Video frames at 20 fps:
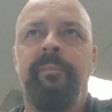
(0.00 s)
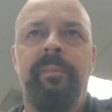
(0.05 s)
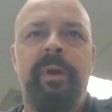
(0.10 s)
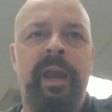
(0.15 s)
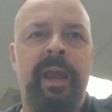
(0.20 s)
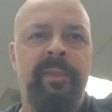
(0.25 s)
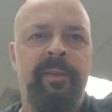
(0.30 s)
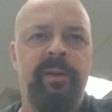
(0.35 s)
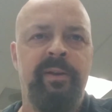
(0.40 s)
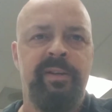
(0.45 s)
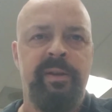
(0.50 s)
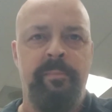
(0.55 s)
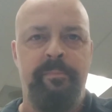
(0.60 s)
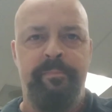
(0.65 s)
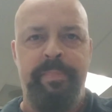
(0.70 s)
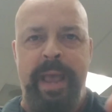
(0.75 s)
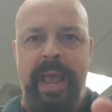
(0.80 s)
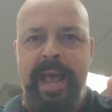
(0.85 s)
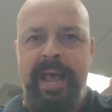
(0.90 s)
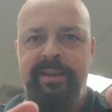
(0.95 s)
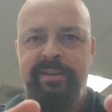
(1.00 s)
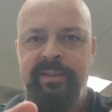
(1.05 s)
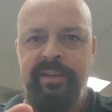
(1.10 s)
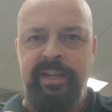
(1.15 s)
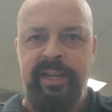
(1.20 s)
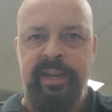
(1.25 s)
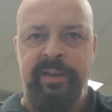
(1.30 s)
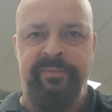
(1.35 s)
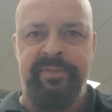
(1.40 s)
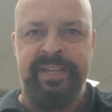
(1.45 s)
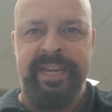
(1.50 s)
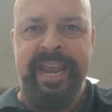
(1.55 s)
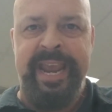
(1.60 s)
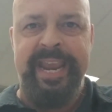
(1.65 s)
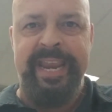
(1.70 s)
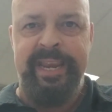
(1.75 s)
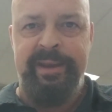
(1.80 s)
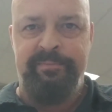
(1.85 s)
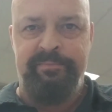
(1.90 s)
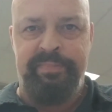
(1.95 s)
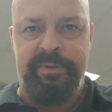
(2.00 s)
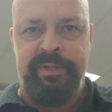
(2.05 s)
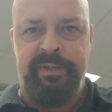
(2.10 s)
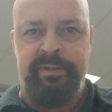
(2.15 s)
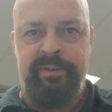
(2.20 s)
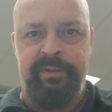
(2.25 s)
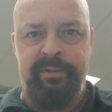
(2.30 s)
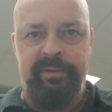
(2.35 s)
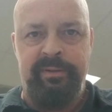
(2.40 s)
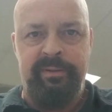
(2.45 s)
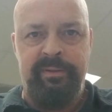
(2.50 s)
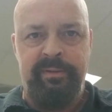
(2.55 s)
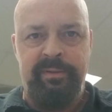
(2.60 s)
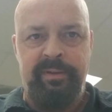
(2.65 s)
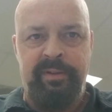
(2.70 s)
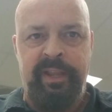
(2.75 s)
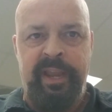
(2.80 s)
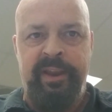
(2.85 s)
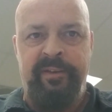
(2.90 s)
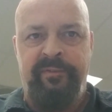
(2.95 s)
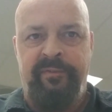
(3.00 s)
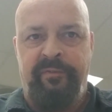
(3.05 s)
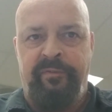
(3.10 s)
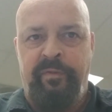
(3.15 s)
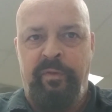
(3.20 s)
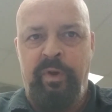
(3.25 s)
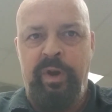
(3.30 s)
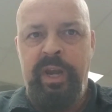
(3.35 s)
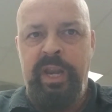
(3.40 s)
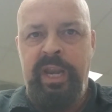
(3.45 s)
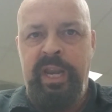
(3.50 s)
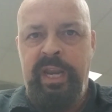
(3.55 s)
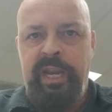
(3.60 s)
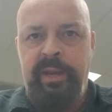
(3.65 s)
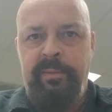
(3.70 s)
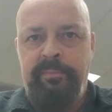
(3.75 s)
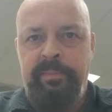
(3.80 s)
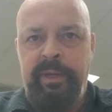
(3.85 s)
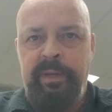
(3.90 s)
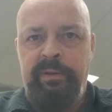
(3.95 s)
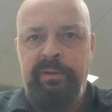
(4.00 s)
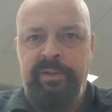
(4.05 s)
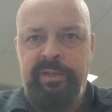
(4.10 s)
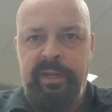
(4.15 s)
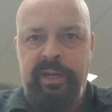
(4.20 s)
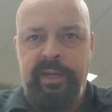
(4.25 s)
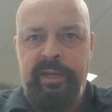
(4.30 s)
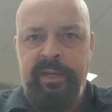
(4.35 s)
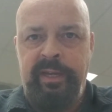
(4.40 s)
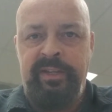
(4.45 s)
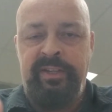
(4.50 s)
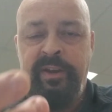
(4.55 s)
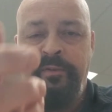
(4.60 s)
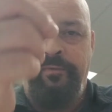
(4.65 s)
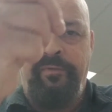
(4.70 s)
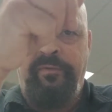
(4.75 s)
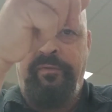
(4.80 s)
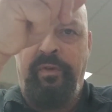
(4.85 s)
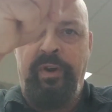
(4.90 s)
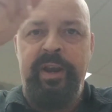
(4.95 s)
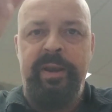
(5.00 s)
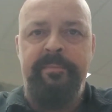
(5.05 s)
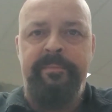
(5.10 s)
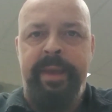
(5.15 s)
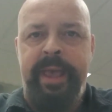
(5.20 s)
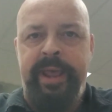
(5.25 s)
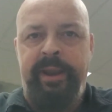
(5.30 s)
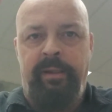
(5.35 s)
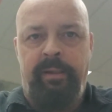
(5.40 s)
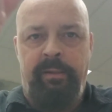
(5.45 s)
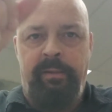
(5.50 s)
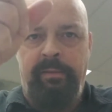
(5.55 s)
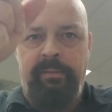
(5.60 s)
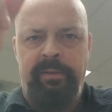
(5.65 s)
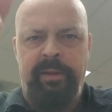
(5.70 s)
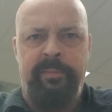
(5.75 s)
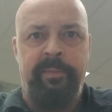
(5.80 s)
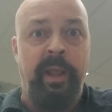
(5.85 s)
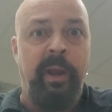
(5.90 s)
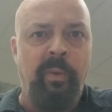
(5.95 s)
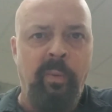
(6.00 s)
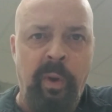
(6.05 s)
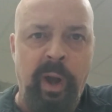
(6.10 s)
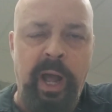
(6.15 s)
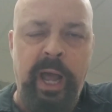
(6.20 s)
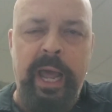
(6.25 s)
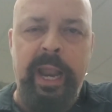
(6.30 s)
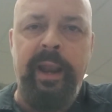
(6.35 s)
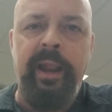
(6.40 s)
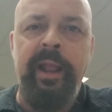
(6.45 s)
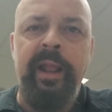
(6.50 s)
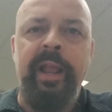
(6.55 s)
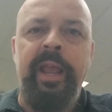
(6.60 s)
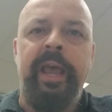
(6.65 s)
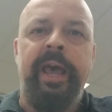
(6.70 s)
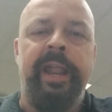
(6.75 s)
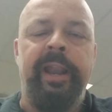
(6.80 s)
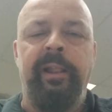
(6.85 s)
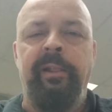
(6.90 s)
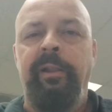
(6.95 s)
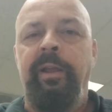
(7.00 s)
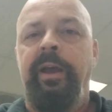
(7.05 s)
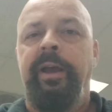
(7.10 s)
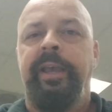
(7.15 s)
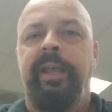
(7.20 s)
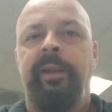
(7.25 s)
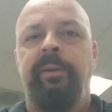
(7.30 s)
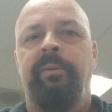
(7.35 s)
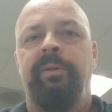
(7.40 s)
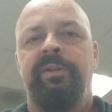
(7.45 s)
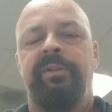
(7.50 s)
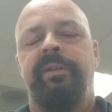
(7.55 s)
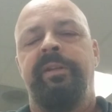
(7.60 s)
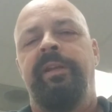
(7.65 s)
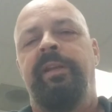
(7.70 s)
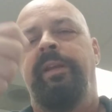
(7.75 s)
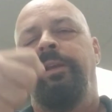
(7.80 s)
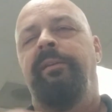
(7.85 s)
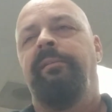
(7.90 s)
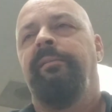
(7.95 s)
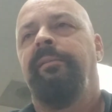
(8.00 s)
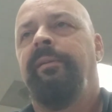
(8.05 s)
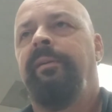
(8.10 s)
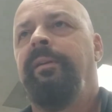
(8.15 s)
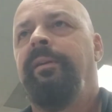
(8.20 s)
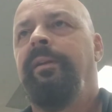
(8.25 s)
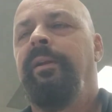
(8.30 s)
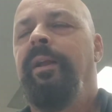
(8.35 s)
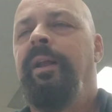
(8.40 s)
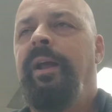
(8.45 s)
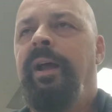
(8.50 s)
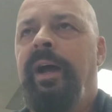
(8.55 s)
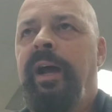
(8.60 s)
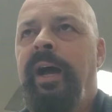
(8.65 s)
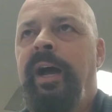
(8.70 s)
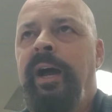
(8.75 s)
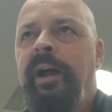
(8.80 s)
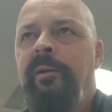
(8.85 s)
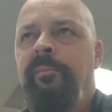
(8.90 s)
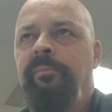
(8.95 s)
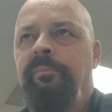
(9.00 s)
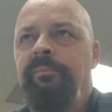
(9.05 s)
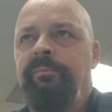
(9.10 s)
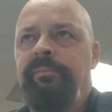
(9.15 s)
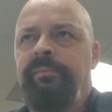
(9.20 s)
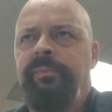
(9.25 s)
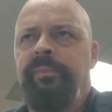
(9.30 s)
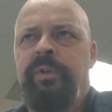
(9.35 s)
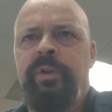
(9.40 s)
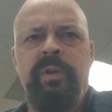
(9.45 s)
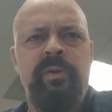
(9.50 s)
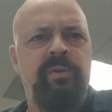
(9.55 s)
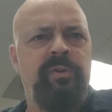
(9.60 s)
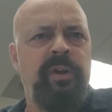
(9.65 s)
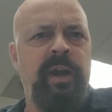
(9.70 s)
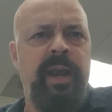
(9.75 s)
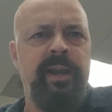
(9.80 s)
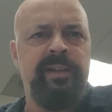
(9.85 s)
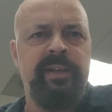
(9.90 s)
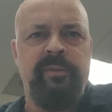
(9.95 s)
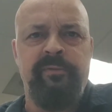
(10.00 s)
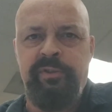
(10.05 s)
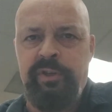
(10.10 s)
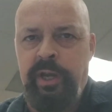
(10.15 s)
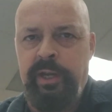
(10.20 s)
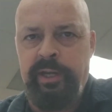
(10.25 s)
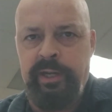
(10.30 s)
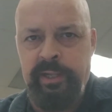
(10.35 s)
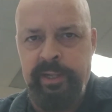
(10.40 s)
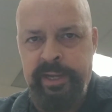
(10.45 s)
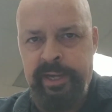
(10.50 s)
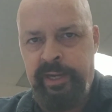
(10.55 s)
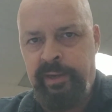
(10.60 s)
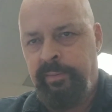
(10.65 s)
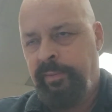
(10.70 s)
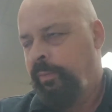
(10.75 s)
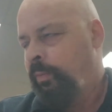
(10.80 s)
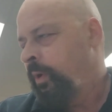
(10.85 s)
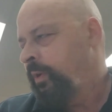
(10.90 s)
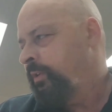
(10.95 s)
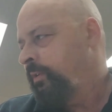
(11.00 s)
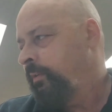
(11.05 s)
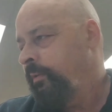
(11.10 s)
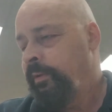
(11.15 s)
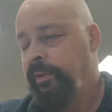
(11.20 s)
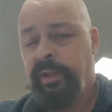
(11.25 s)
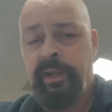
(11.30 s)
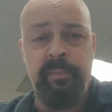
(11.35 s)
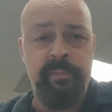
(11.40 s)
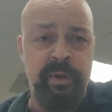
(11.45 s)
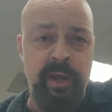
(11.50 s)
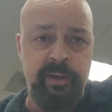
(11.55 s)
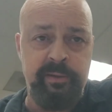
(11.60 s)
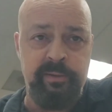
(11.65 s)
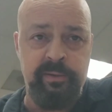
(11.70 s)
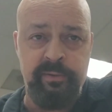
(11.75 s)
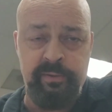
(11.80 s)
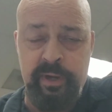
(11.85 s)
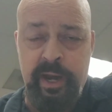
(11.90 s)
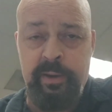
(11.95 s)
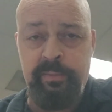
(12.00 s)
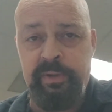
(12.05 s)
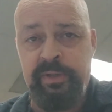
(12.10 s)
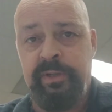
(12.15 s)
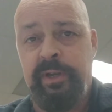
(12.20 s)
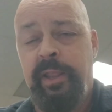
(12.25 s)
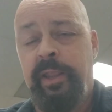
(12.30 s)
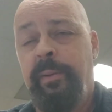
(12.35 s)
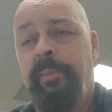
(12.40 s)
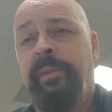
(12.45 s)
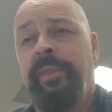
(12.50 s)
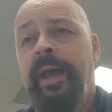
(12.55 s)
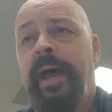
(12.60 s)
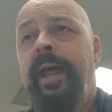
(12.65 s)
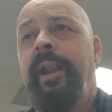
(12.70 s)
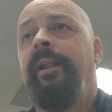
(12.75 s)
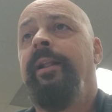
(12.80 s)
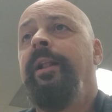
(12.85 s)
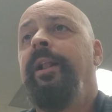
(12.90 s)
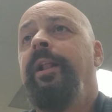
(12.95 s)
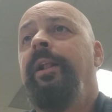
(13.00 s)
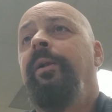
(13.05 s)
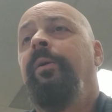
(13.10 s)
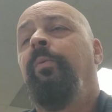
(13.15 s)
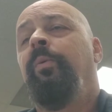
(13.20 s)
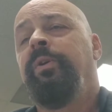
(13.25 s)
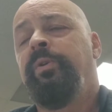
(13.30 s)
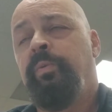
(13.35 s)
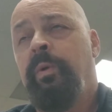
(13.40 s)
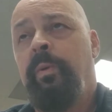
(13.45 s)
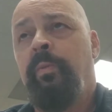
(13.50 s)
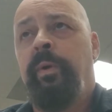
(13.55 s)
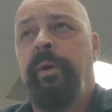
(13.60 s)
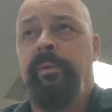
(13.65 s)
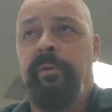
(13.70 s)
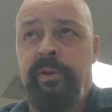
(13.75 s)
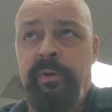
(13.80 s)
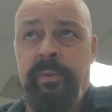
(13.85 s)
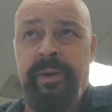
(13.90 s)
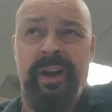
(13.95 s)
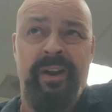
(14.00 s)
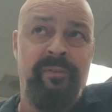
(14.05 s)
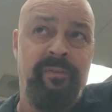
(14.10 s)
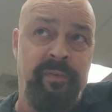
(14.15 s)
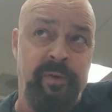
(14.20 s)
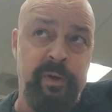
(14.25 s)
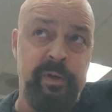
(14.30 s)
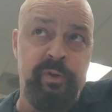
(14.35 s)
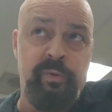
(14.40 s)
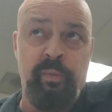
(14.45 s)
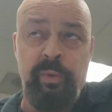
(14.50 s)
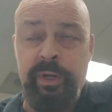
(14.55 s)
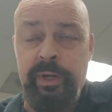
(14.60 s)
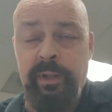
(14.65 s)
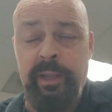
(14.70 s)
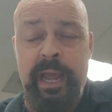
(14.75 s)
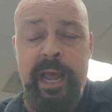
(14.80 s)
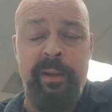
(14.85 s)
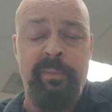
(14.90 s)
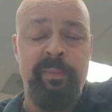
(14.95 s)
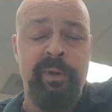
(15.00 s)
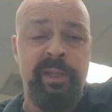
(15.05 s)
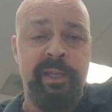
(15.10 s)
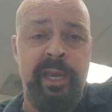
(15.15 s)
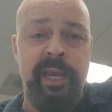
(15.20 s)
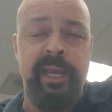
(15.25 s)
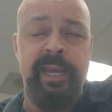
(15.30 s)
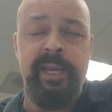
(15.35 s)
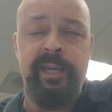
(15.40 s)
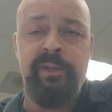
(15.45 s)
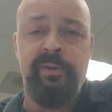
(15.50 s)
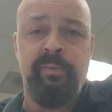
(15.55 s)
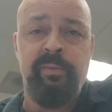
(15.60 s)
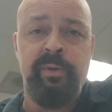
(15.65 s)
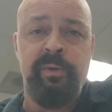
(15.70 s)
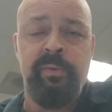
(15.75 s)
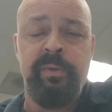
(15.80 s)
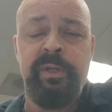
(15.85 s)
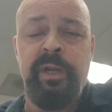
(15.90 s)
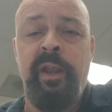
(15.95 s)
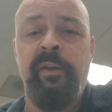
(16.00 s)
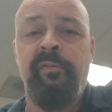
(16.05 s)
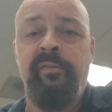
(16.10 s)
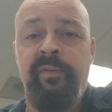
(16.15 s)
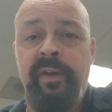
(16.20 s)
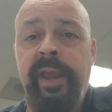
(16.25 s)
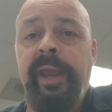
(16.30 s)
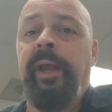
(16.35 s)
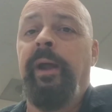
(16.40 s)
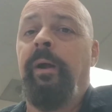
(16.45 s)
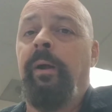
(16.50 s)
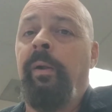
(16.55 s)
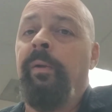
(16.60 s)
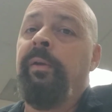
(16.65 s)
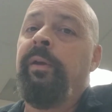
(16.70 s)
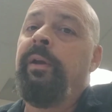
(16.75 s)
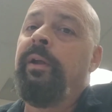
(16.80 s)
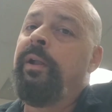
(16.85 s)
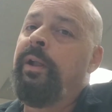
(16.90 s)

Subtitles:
there's a basket of tapes, like free music. It said free metal. I'm like, what? And I look, and it was the 2 tracks off Jugulator. It wasn't the Abductors track, wasn't on there, but that was when we were doing our first real album with Cage, which was Unveiled.